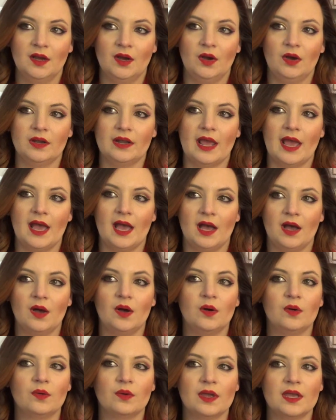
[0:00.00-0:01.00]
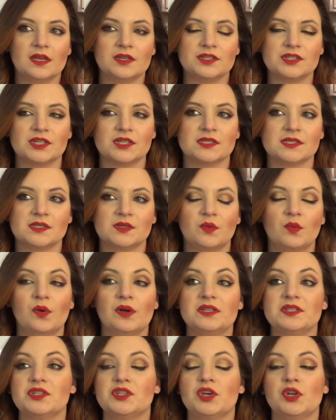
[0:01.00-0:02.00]
on how it just
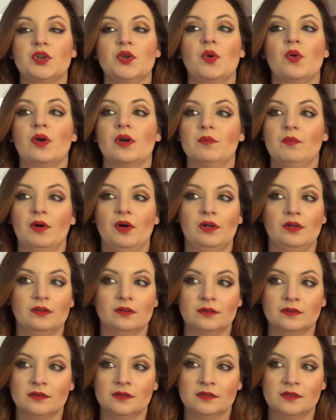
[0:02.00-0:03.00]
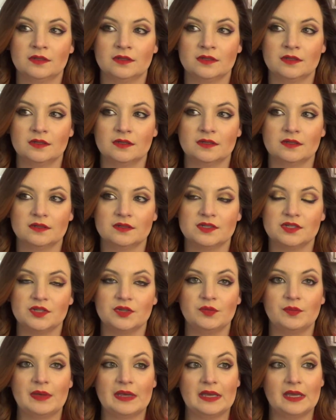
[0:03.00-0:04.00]
was the normal
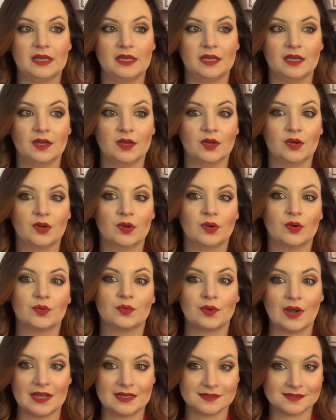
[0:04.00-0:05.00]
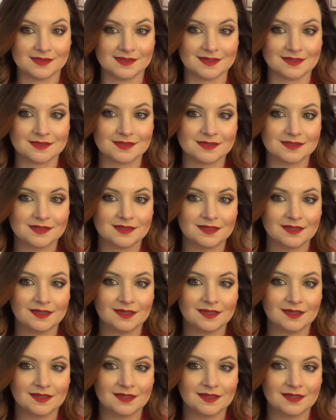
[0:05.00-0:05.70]
to be racist,